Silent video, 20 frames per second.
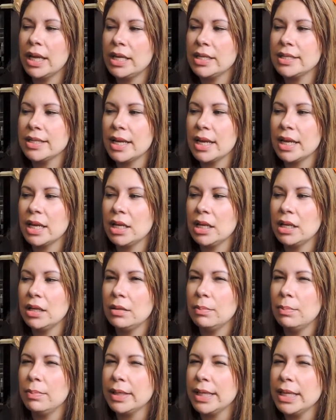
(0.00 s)
as
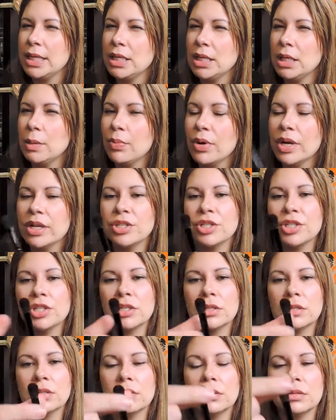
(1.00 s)
a blending
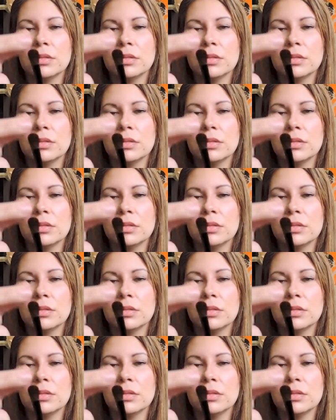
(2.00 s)
brush,